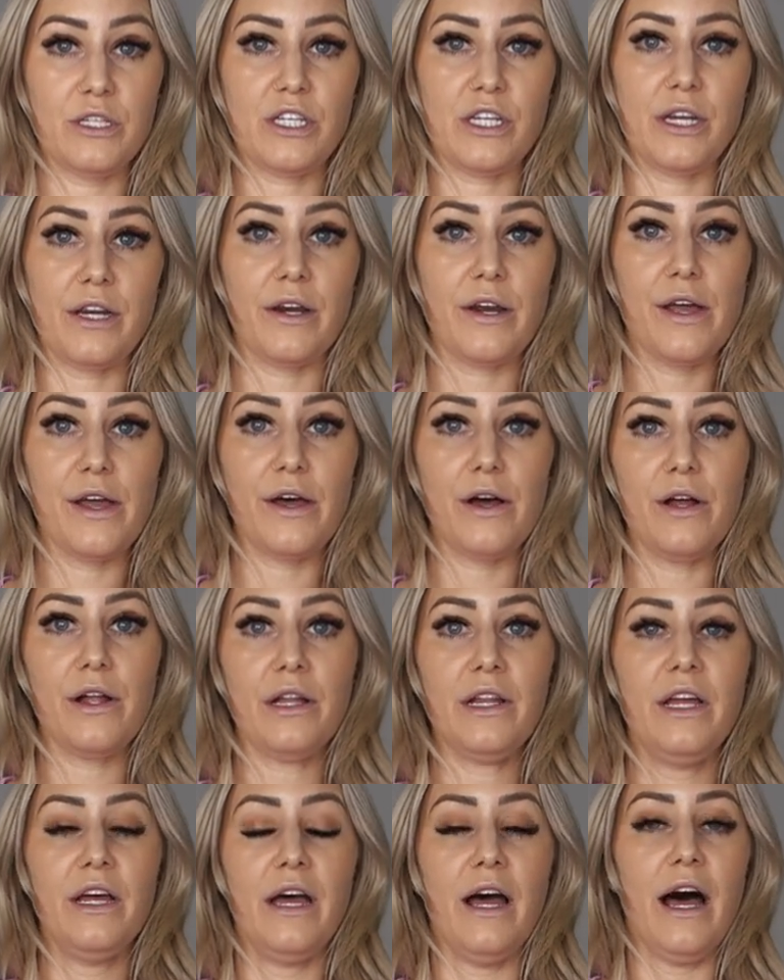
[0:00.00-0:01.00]

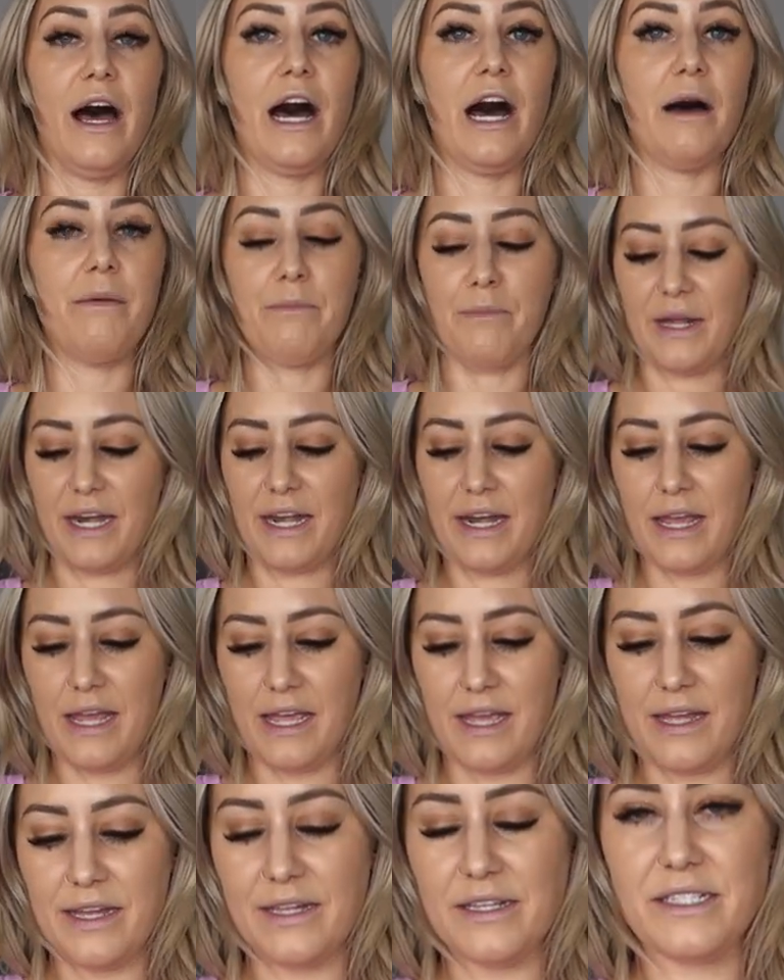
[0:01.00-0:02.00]
material, but it
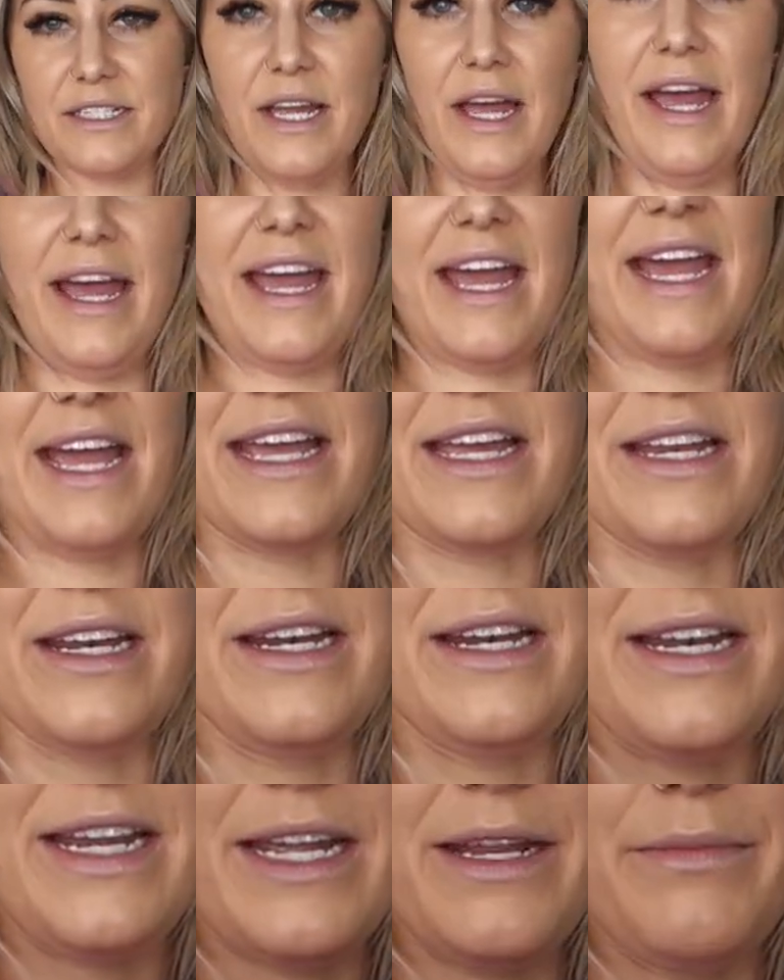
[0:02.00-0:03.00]
is a
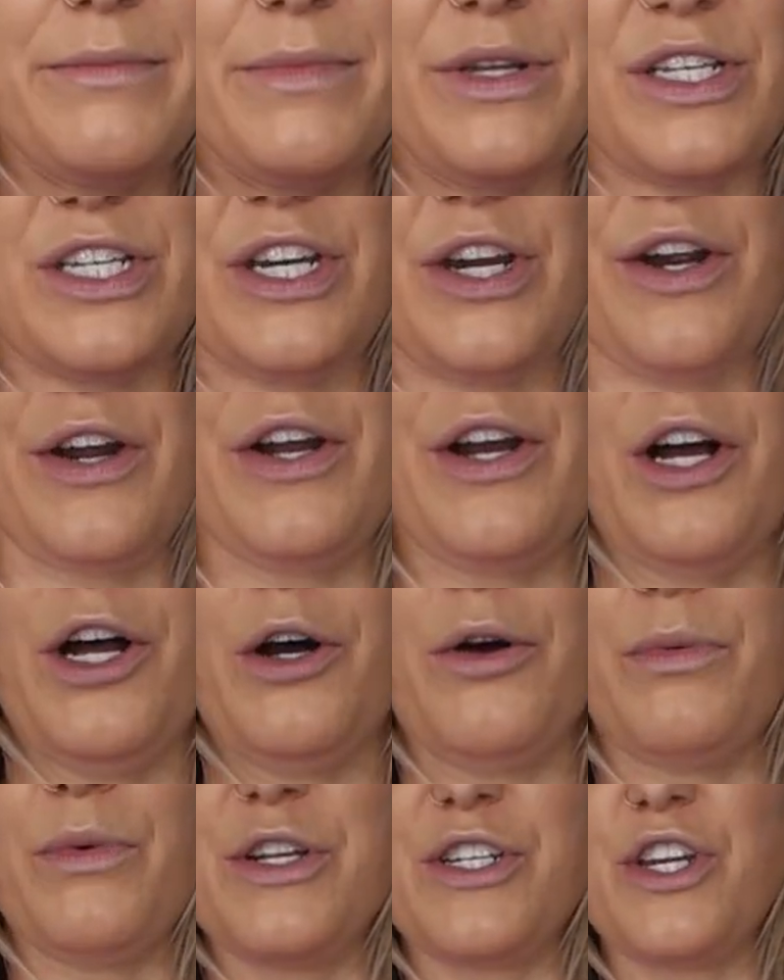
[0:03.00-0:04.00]
knit material,
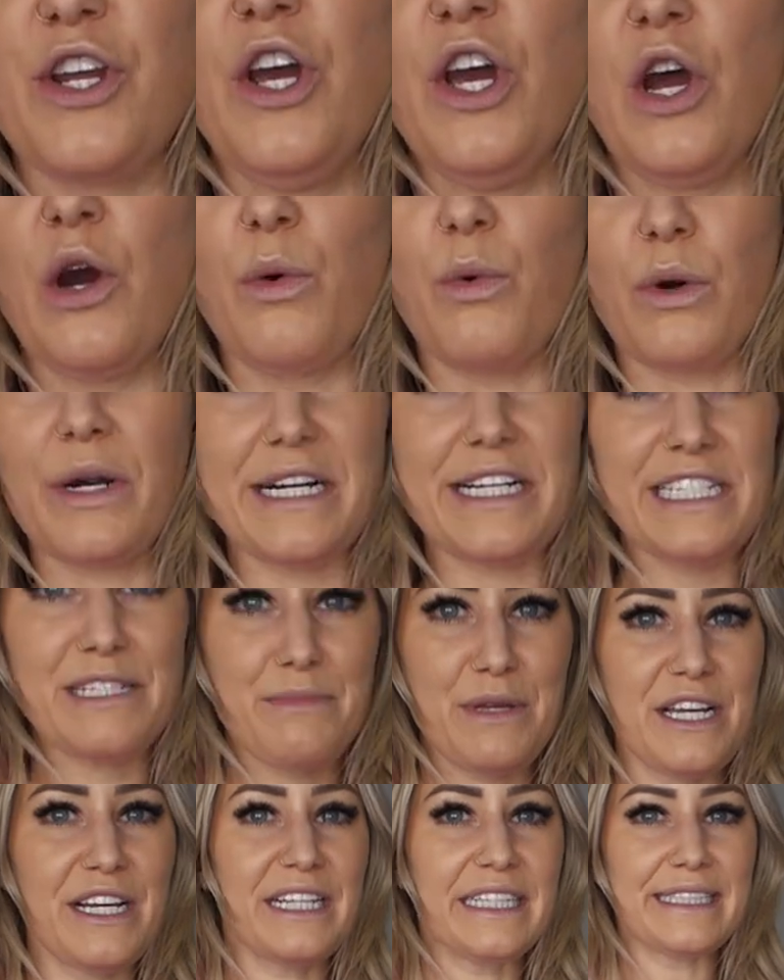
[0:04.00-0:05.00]
which worries
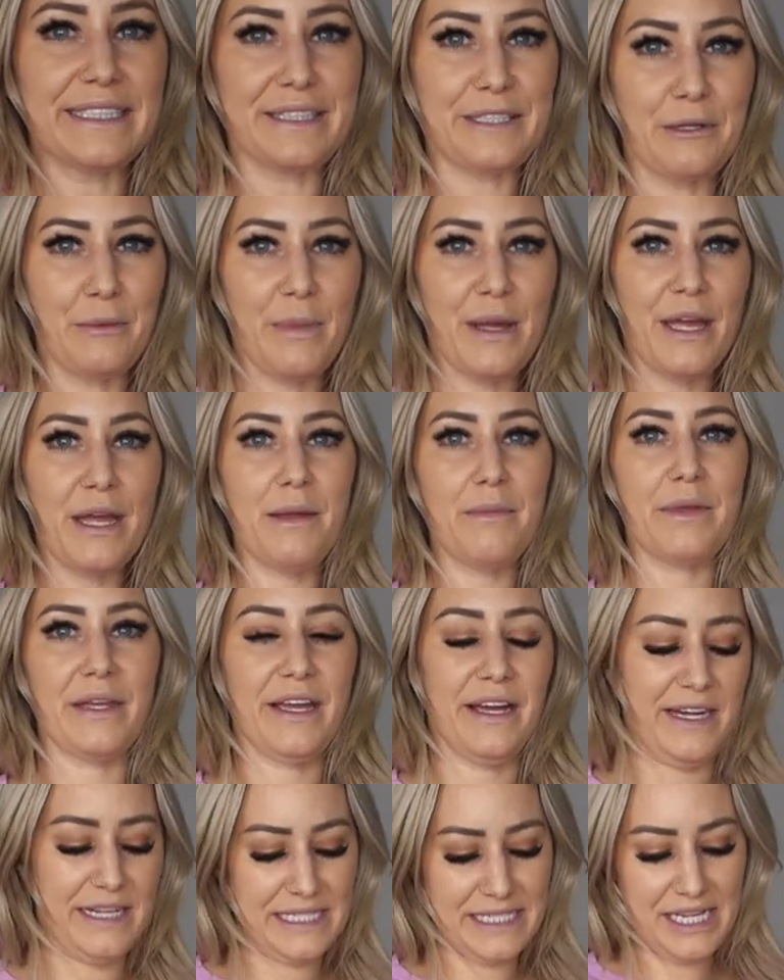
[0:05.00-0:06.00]
me a little bit
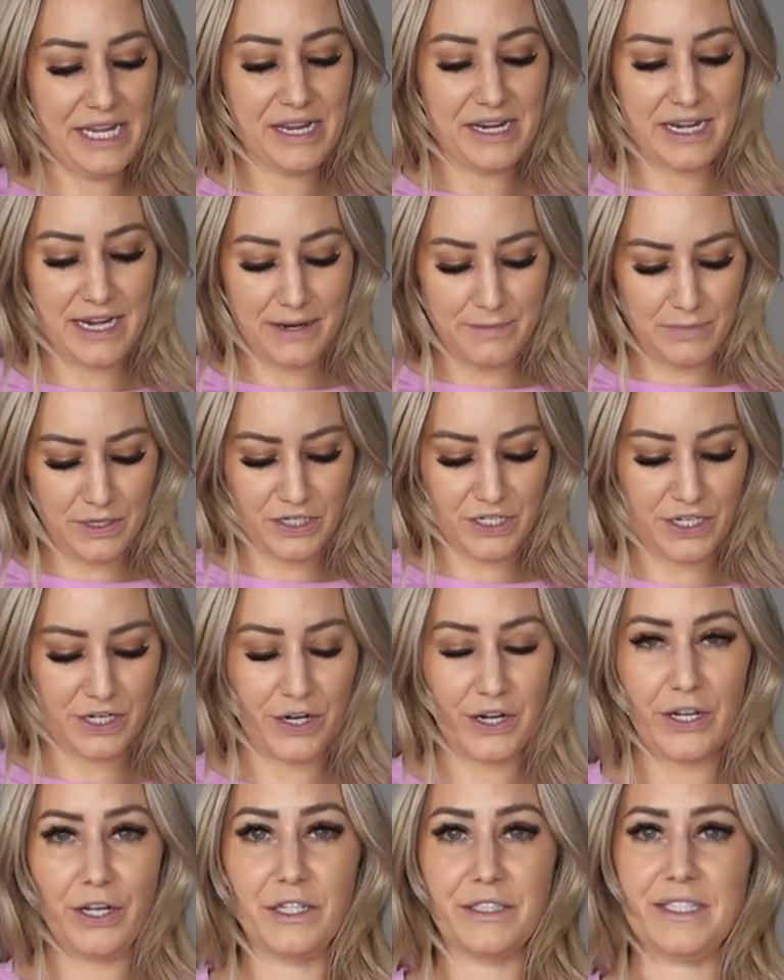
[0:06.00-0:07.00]
because knit
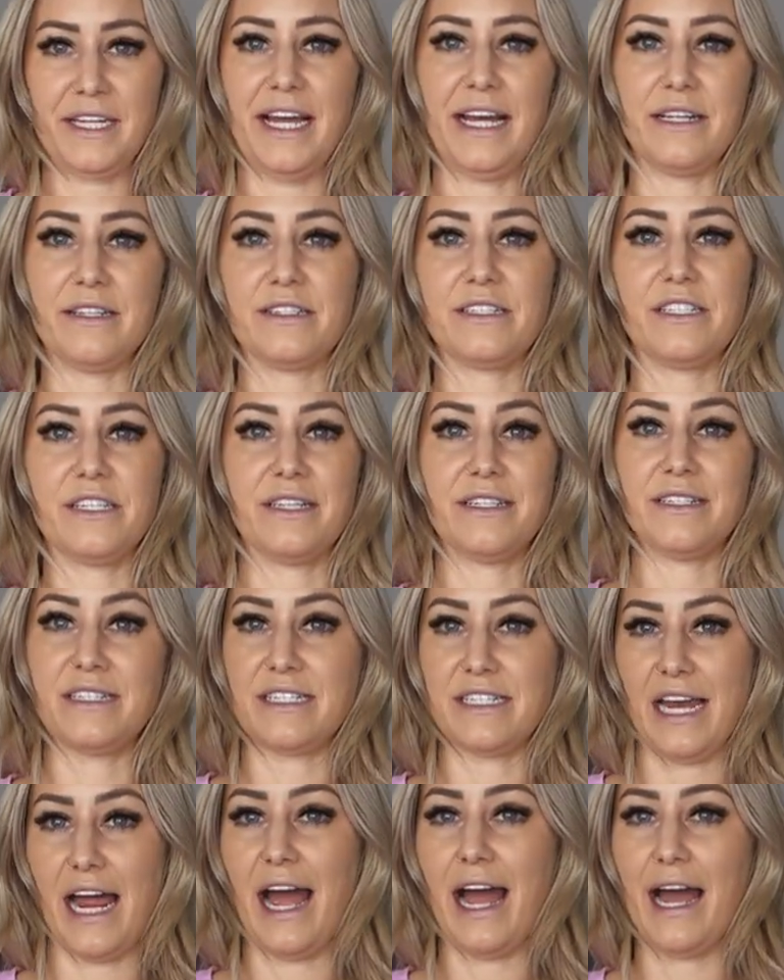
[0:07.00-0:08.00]
material tends to
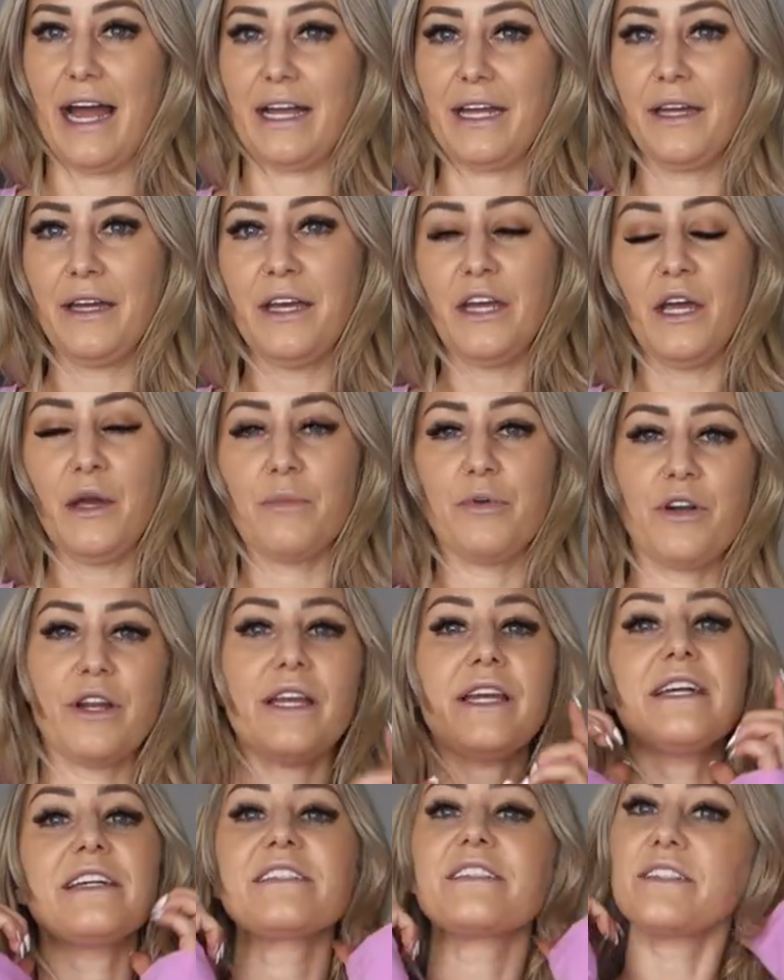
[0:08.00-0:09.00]
snag
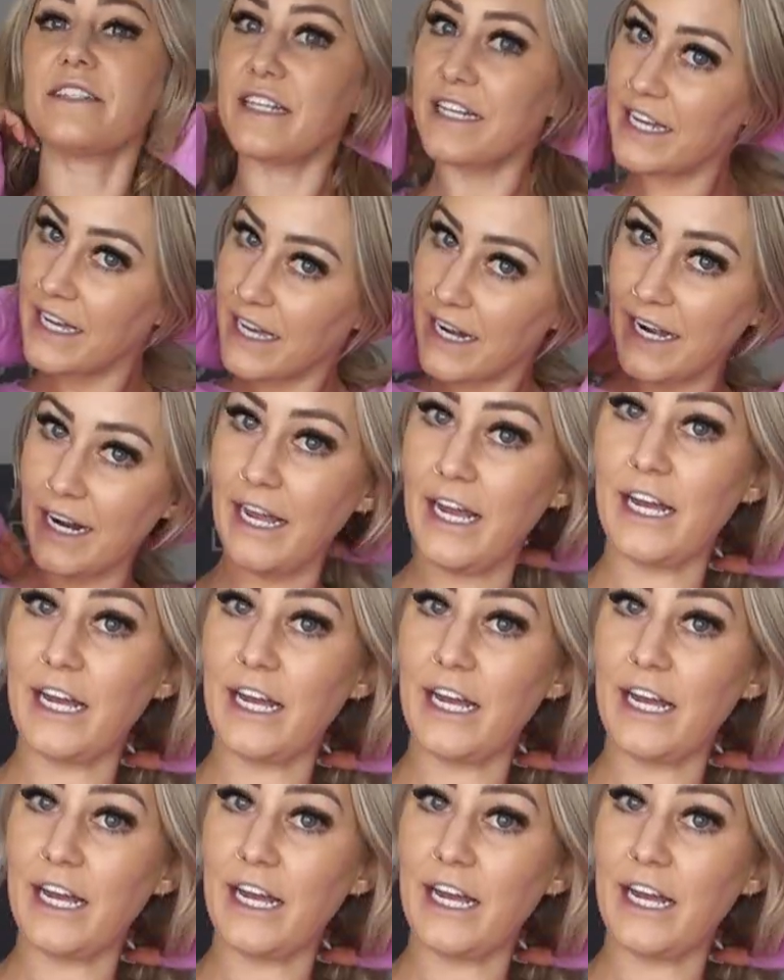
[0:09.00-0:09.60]
pretty easily, and I